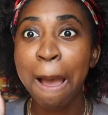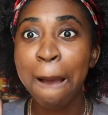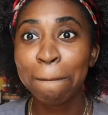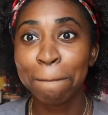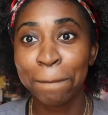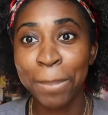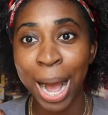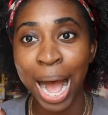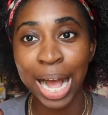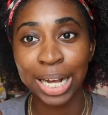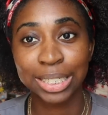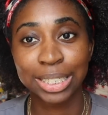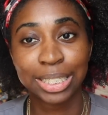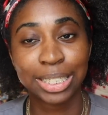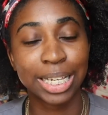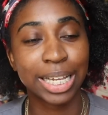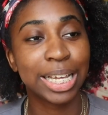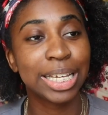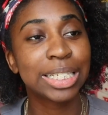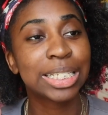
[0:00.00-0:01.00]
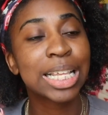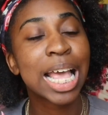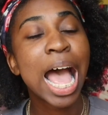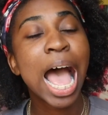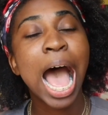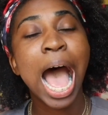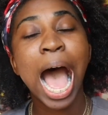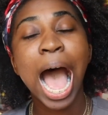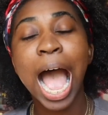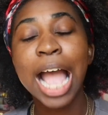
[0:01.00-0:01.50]
boxes.
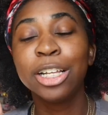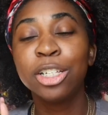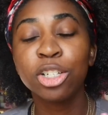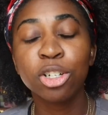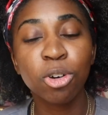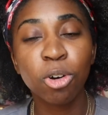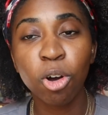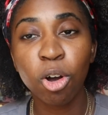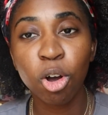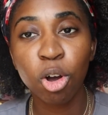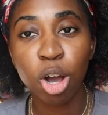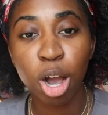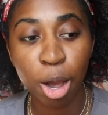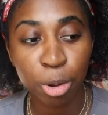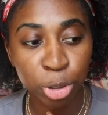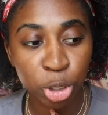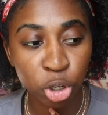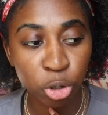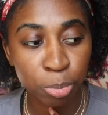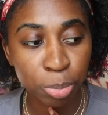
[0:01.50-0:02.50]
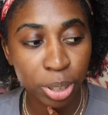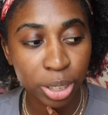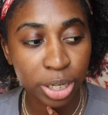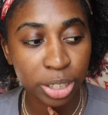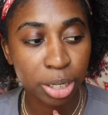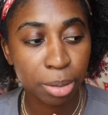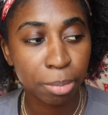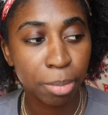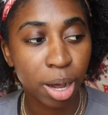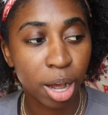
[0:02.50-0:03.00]
I do book
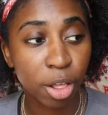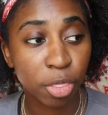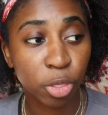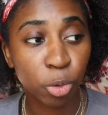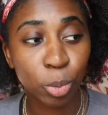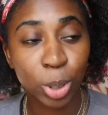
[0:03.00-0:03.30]
of the month,